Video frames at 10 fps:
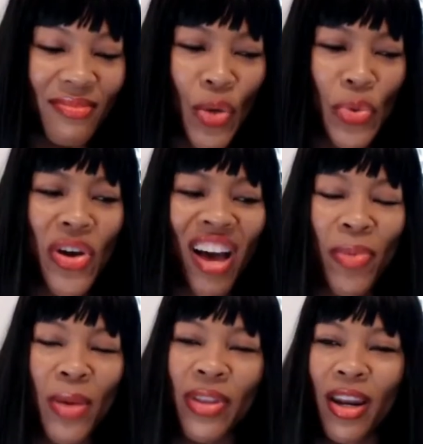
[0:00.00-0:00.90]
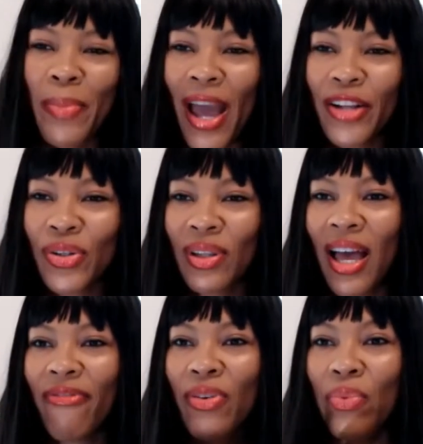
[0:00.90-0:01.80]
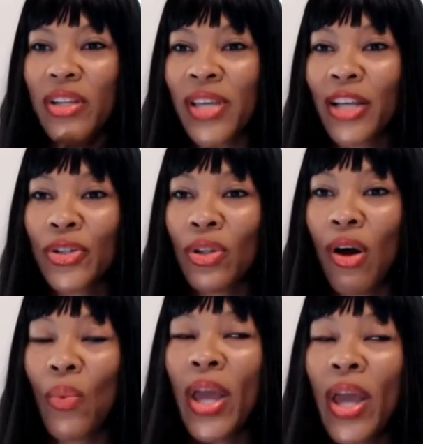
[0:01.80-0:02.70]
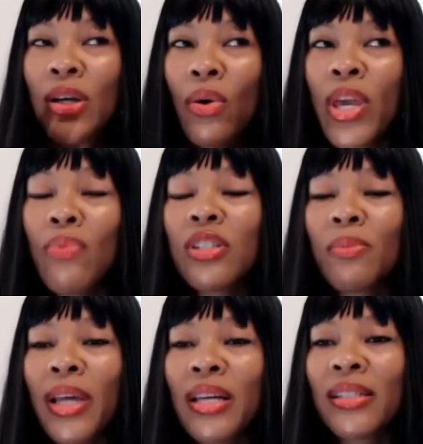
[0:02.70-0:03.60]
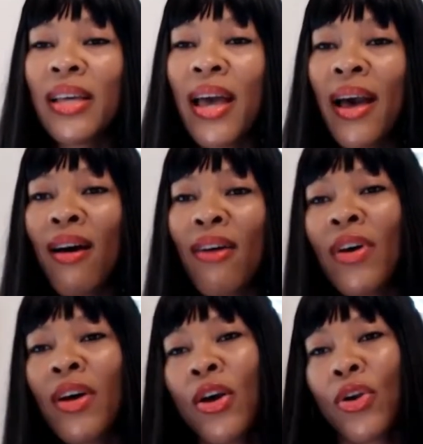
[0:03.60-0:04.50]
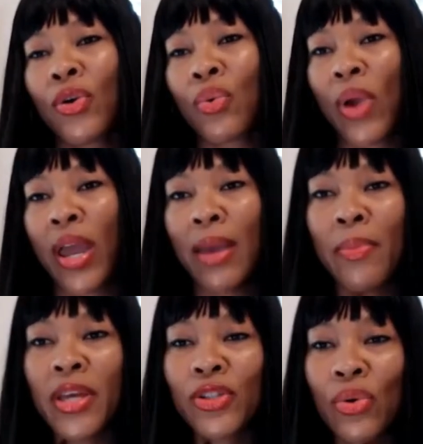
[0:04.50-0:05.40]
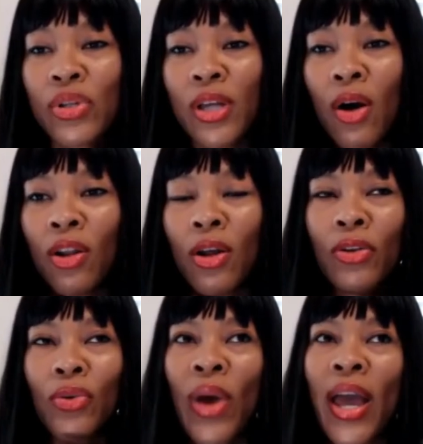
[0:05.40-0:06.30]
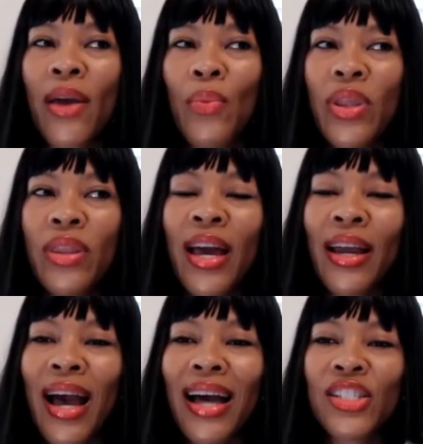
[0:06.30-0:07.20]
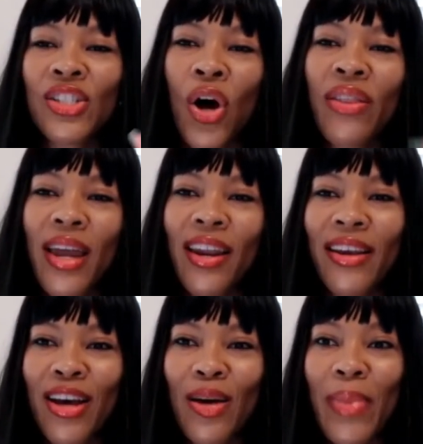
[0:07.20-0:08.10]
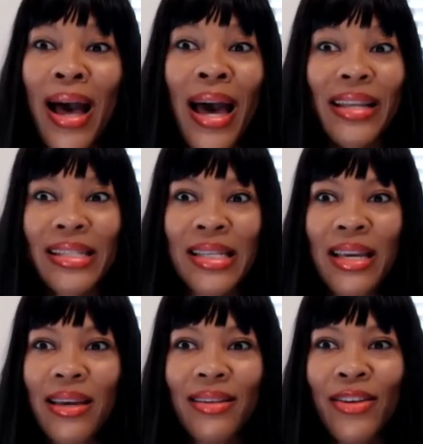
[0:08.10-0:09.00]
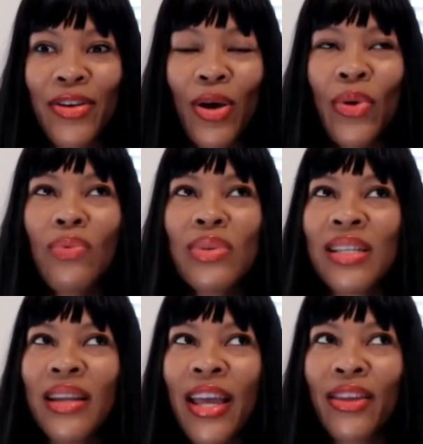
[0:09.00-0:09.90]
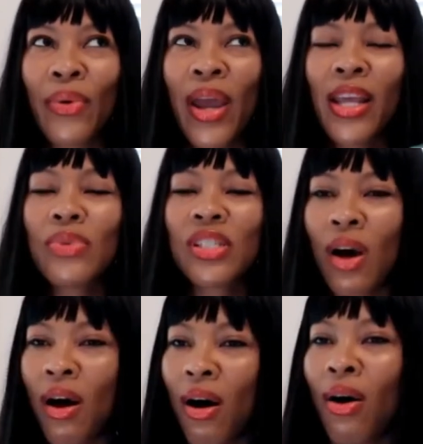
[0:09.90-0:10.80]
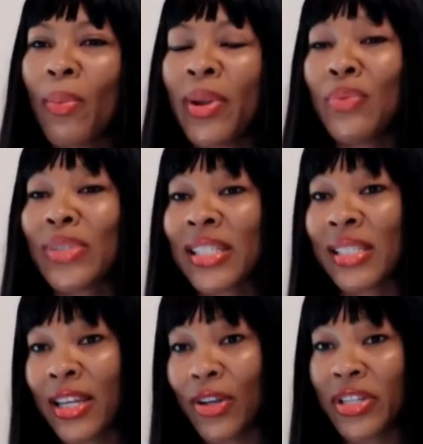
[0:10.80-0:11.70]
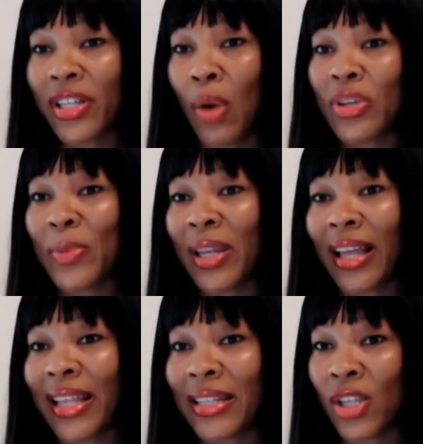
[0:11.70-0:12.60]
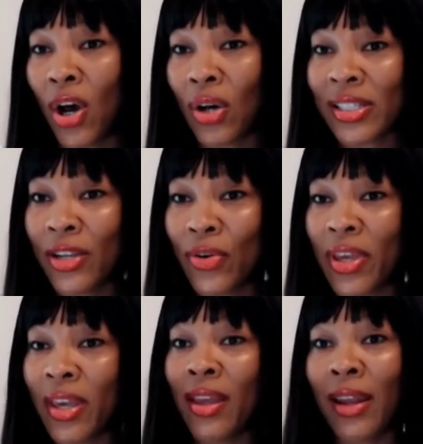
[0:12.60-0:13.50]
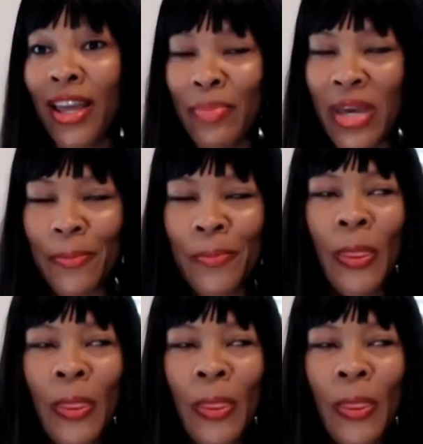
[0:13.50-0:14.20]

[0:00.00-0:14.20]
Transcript: when you have people that impact your life, it really takes you a long way. And so he was blessed to have great mentors all along the way. And when that guy saw that in him, I didn't see it. You know, he was in eighth grade. He was tall, but he was slender. He's always been like that tall, slender kid like me